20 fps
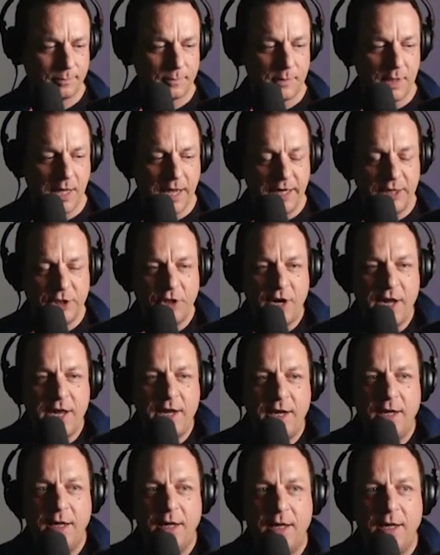I try
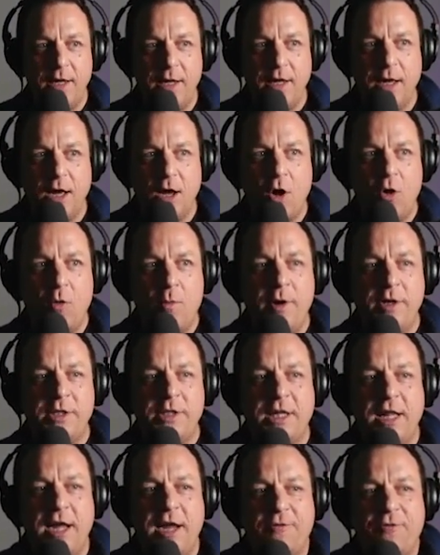and
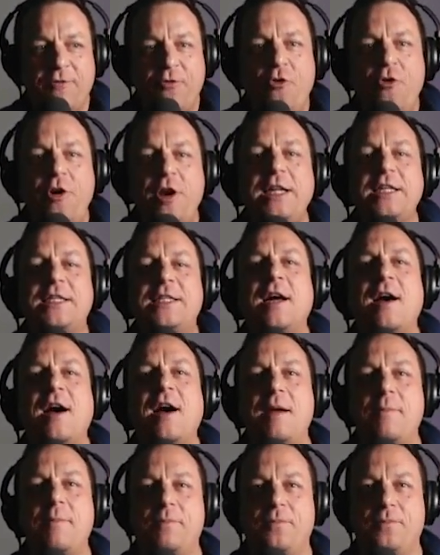almost like freeze
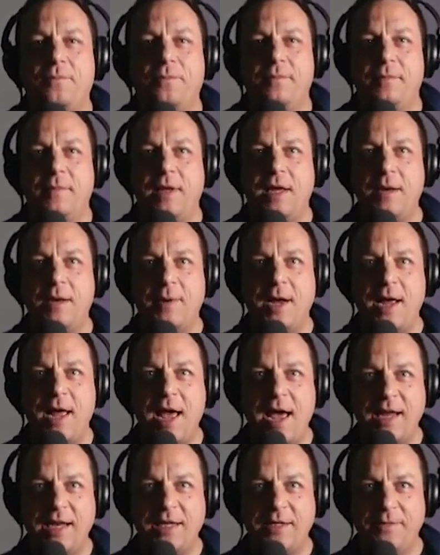time in my
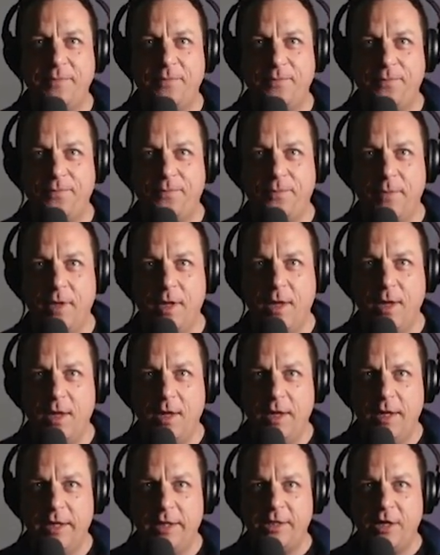head.
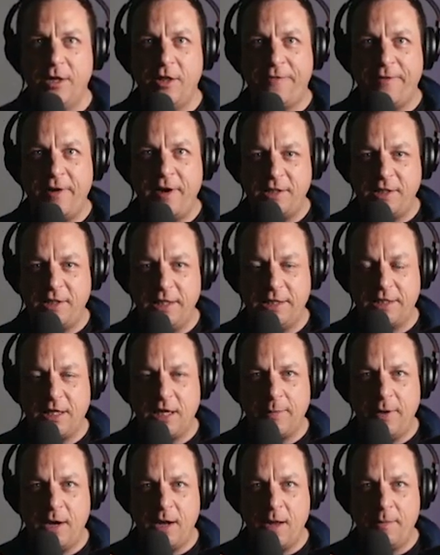So the fast thing's
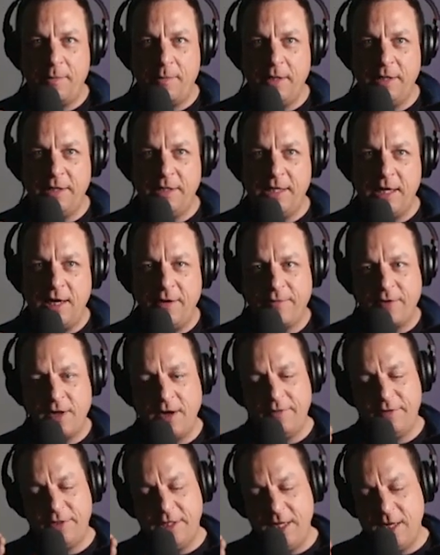coming up, instead of
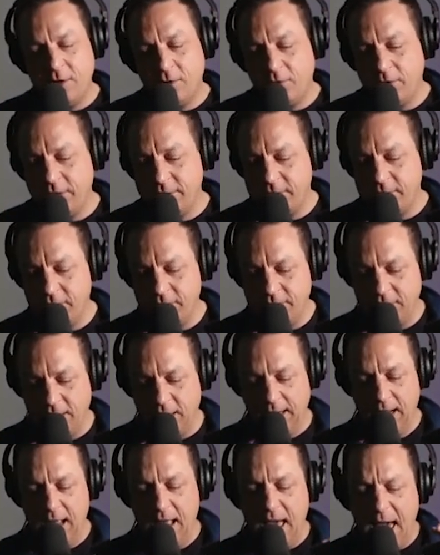kind of seeing all those notes and
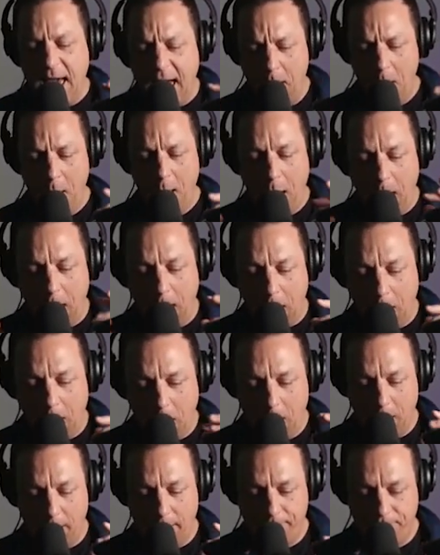going, ah, blah, blah, blah,
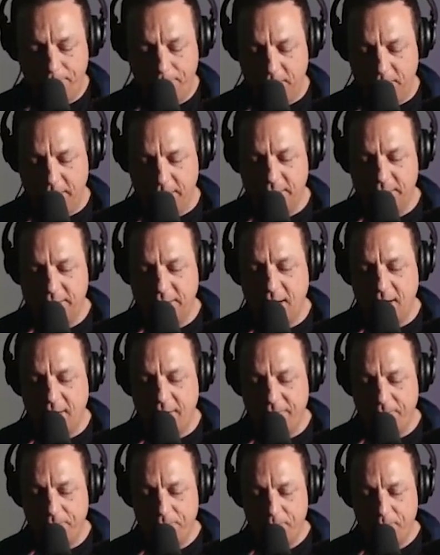blah, I just kind
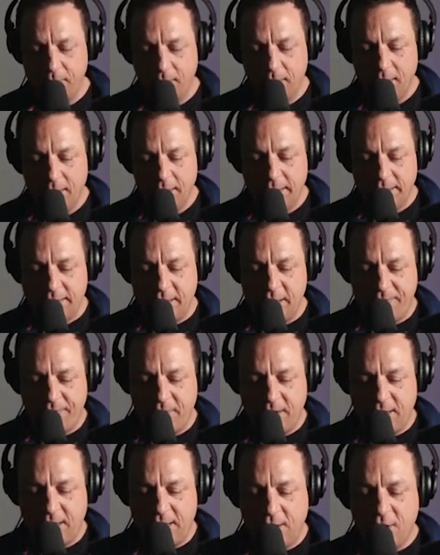of see if
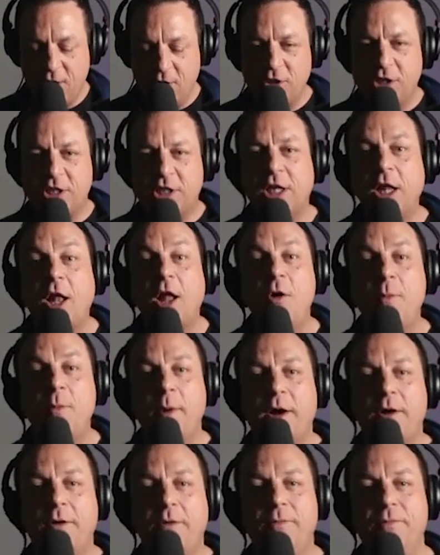I can go slow-mo